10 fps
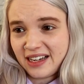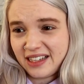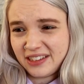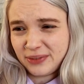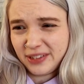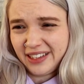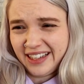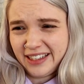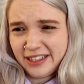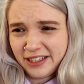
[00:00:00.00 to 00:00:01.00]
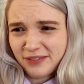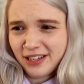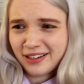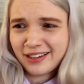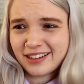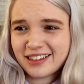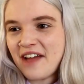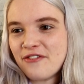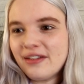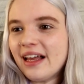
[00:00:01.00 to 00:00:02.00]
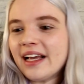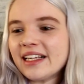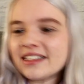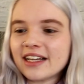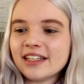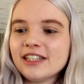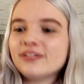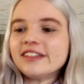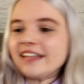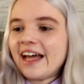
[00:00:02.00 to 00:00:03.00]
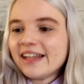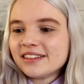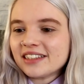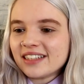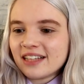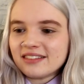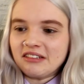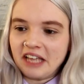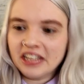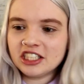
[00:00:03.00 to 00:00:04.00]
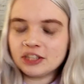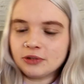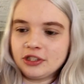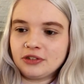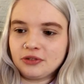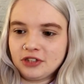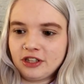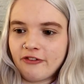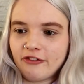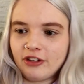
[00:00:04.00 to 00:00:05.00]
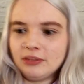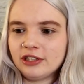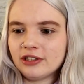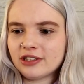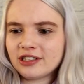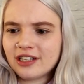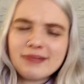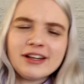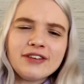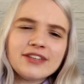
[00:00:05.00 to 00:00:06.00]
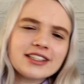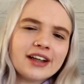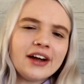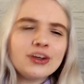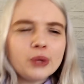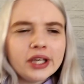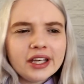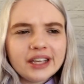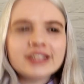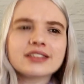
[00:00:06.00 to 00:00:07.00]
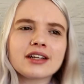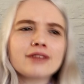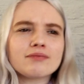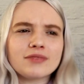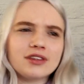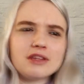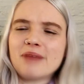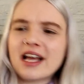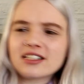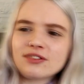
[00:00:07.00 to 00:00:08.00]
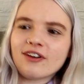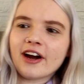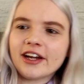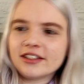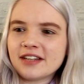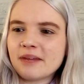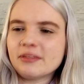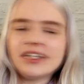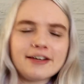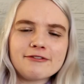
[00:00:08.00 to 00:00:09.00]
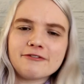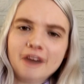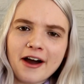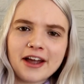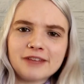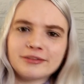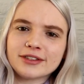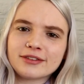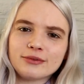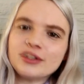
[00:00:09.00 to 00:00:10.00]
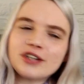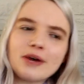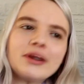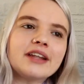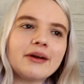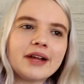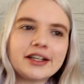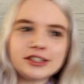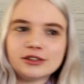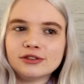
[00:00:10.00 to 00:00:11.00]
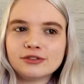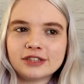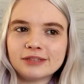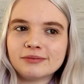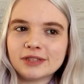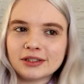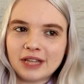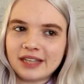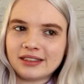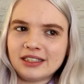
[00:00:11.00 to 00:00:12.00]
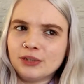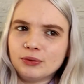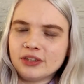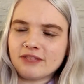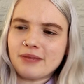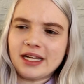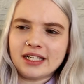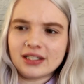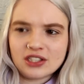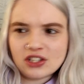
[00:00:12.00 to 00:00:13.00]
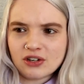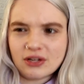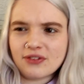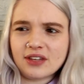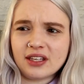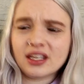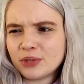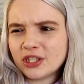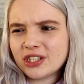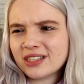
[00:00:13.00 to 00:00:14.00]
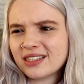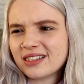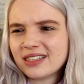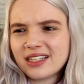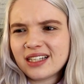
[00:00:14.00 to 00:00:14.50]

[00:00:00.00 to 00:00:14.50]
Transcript: I just really hate him. I feel like he's not even that dangerous or something. Because I believe he's kind of weak. He's not the best fighter. I mean, he can fight. But we saw what Daryl had to do for him. And he wouldn't have made it on his own, I think. But just...